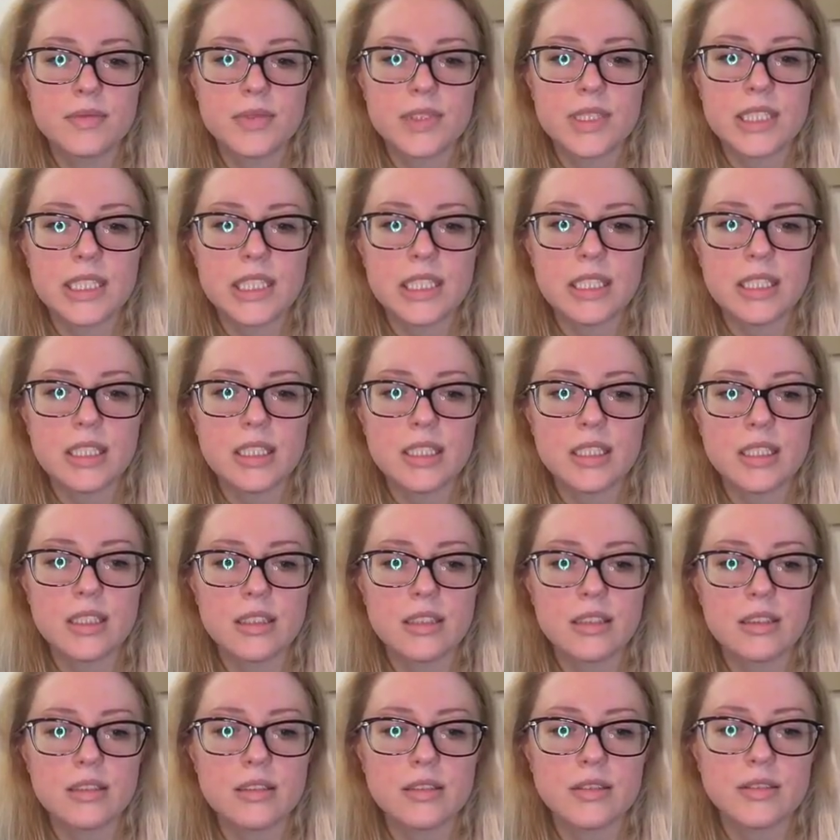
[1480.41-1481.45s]
seeing
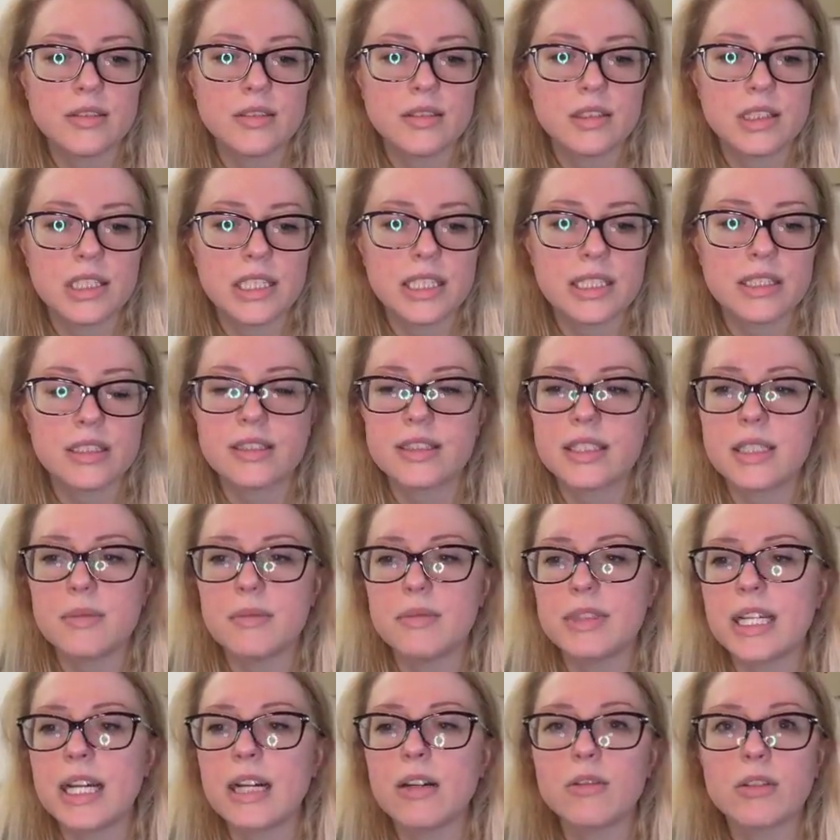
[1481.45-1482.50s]
like the same
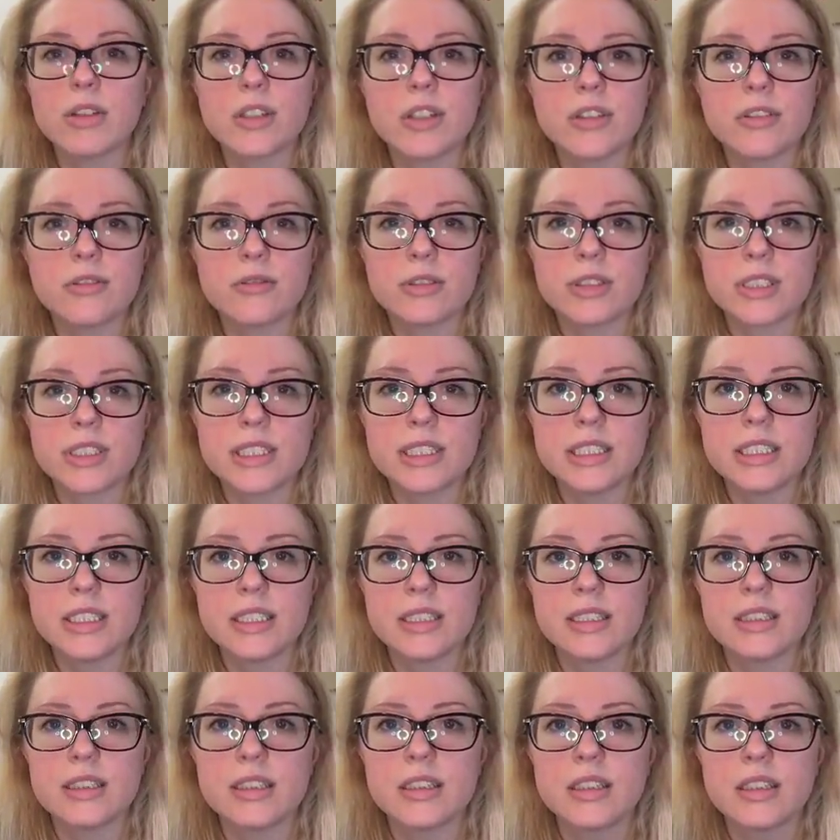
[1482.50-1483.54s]
tower, or seeing
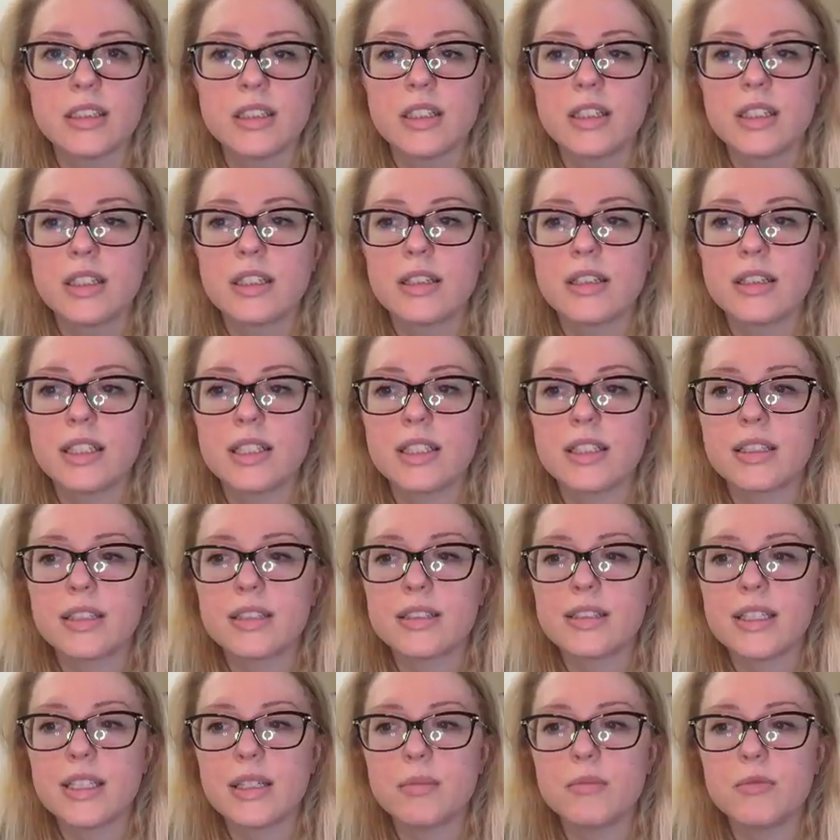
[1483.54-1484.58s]
like the
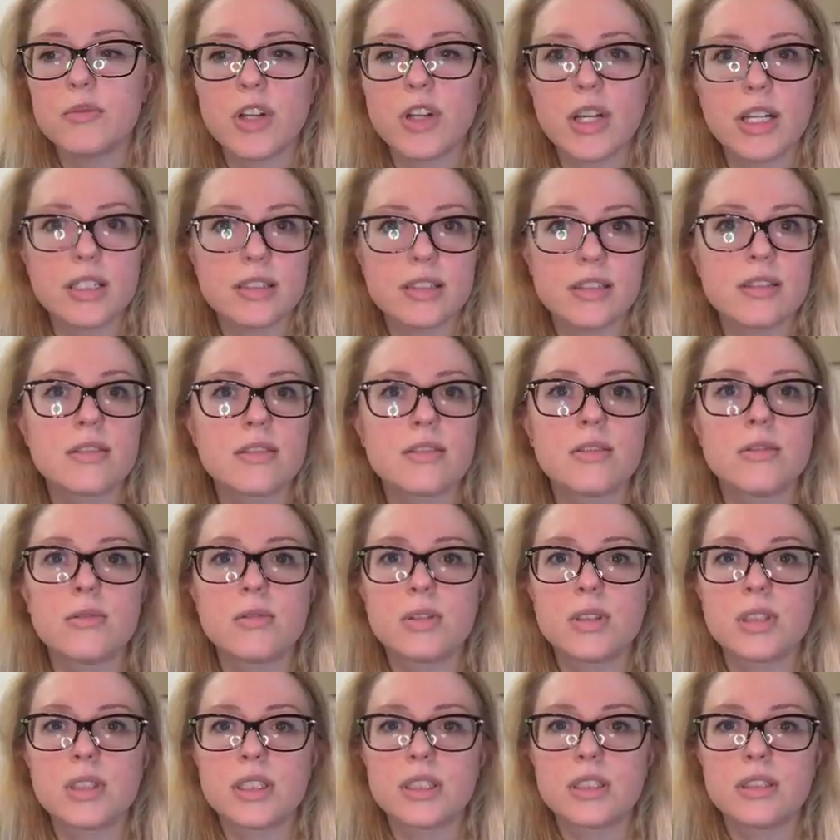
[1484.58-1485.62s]
same dress
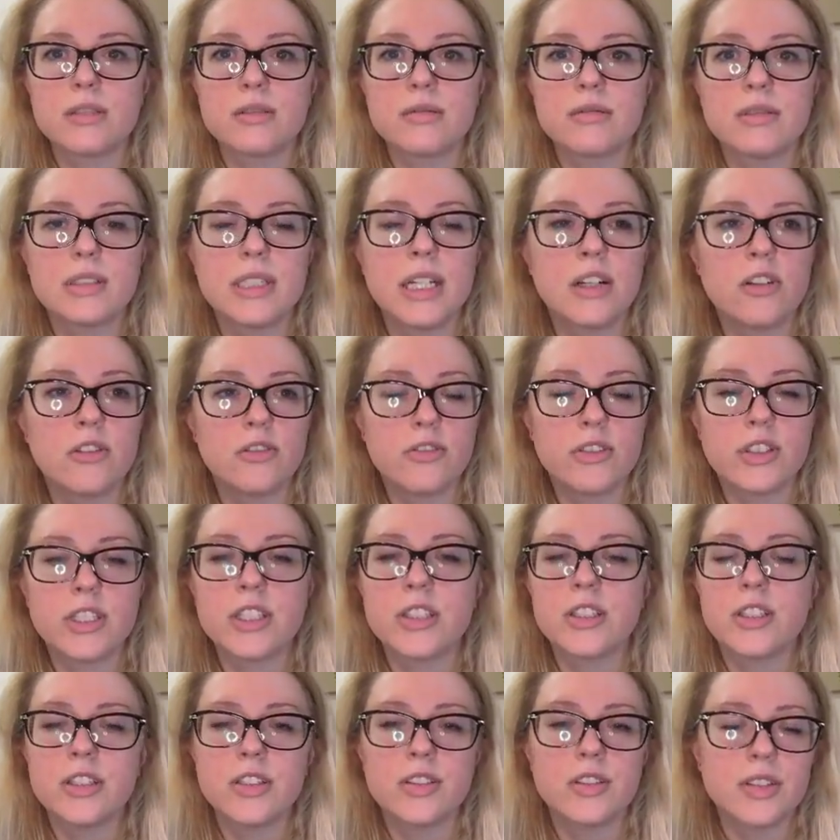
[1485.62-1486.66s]
or outfit,
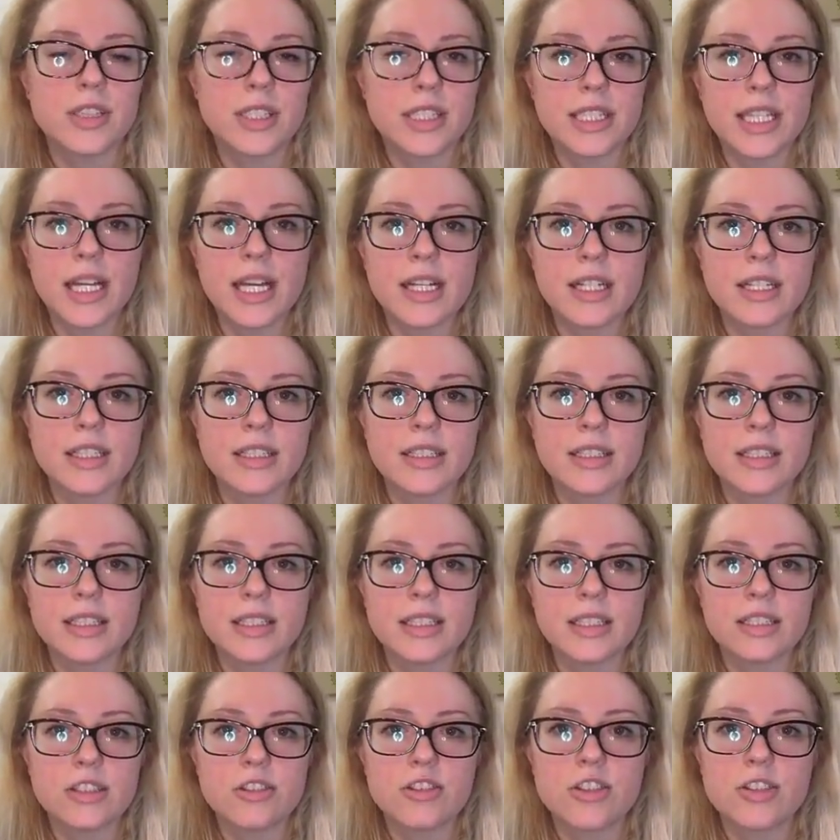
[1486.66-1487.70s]
or you know, like that kind of thing.
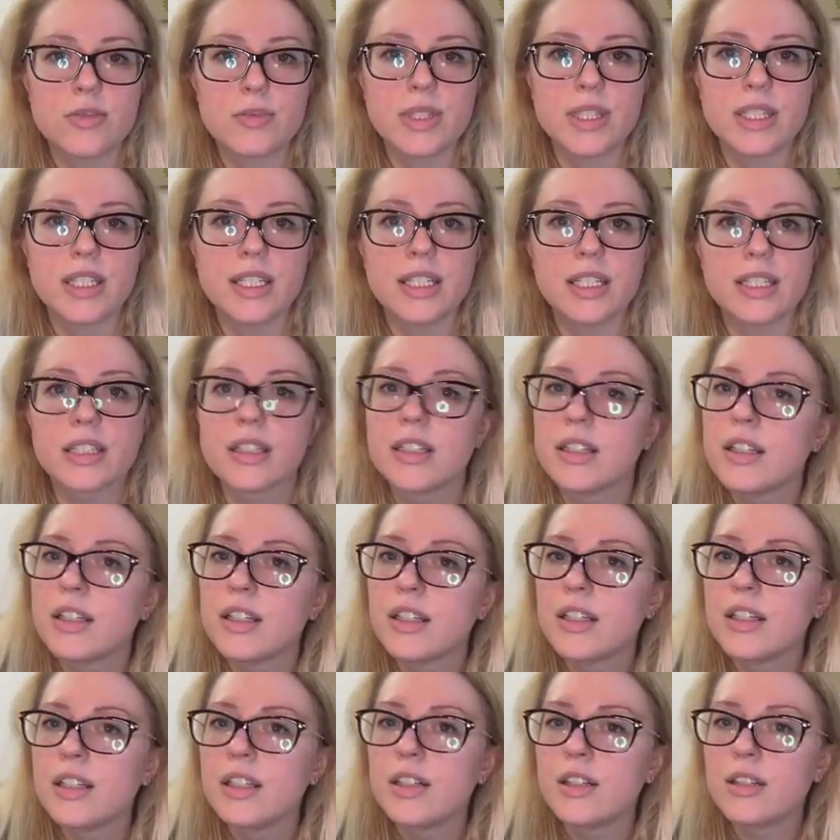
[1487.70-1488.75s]
Like it's just been like,
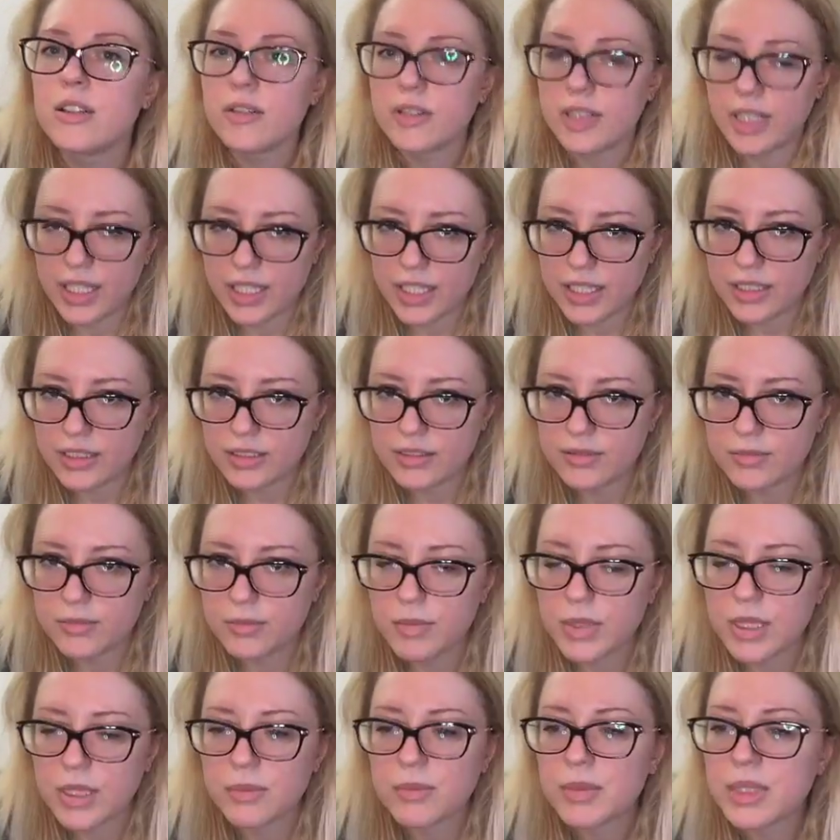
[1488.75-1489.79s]
okay,
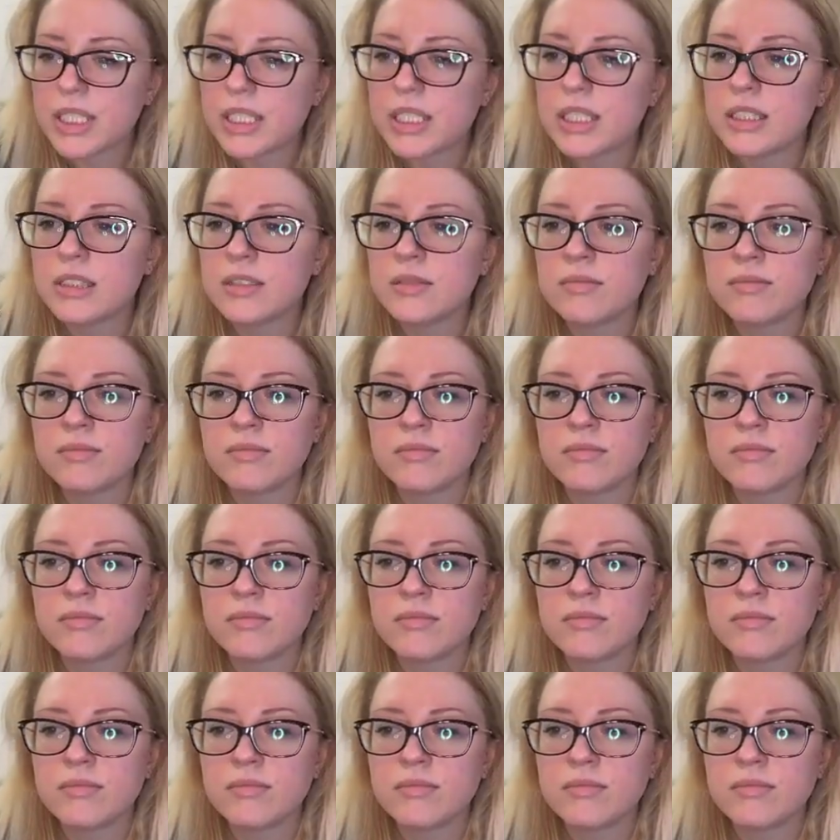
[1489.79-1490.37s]
maybe